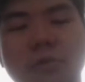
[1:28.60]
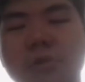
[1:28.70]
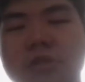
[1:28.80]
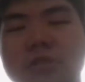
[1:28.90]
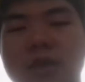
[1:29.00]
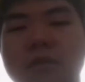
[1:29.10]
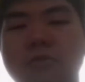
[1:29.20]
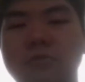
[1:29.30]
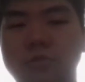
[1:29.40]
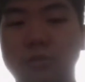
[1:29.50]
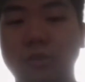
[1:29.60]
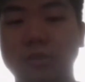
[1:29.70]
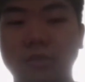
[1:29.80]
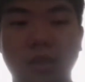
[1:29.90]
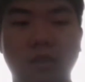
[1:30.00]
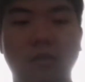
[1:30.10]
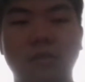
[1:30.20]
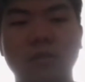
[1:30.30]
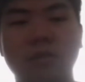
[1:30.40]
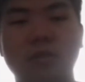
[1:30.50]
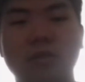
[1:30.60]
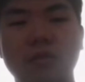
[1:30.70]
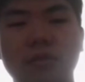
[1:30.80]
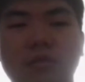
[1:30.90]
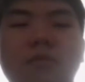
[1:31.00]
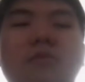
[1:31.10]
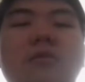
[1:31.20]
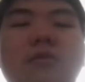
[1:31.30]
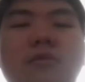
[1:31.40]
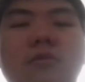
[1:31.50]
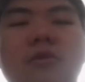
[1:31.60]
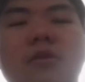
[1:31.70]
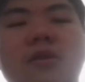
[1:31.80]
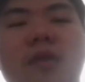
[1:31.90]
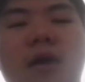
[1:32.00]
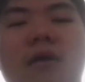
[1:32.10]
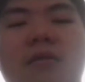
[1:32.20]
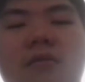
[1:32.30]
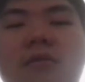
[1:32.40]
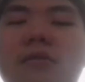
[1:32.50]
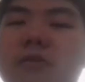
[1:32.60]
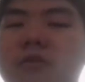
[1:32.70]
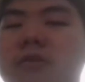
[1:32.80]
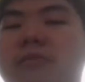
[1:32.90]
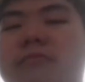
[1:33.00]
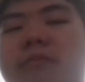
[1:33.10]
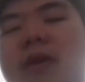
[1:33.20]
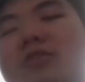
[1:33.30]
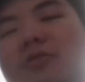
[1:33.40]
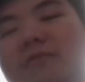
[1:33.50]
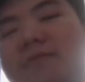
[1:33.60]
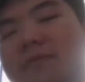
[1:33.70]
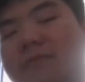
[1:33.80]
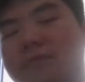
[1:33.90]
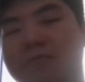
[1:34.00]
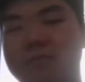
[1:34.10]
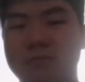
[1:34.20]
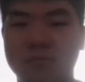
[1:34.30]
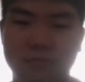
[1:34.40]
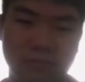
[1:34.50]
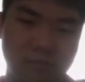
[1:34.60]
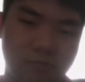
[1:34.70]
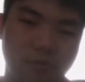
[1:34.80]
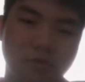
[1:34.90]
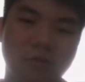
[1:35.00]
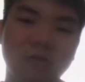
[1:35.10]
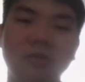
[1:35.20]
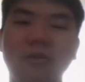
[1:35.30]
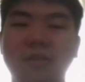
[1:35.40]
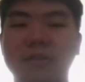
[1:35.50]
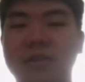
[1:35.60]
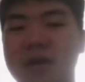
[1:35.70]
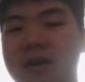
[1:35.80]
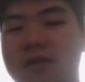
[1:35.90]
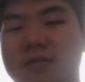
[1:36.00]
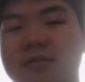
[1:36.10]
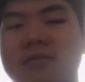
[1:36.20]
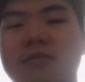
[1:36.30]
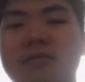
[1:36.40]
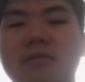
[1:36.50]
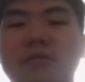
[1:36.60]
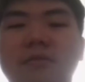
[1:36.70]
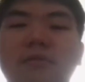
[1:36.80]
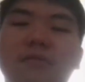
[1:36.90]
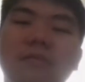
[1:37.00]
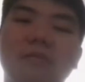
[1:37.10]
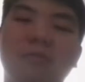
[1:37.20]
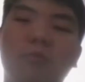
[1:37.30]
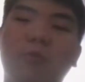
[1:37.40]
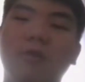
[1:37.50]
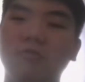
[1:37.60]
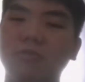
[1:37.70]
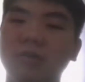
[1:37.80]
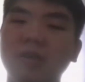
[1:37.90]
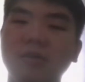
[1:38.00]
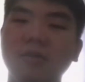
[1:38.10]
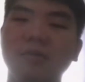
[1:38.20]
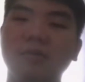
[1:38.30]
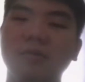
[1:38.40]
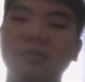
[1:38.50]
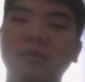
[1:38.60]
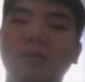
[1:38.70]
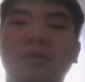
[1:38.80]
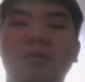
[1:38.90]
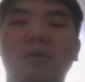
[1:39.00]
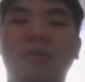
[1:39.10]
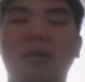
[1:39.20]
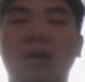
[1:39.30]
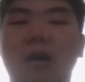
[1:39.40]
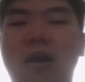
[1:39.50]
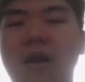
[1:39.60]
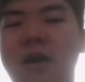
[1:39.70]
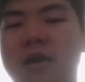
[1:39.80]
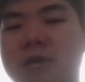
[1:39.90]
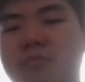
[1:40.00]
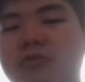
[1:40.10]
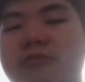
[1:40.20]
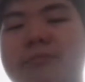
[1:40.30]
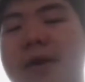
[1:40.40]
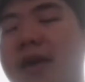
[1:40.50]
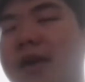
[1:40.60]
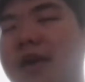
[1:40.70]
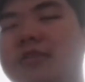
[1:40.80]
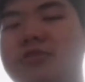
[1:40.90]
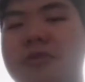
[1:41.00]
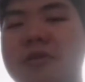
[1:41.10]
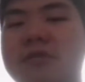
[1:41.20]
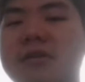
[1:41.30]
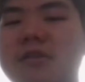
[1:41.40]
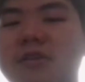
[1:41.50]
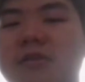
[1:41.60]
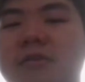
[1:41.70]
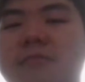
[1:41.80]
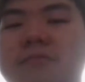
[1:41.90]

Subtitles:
liquid state to solid state. Not only that, based on the video. Not only that, when cooking, I move my hands regularly.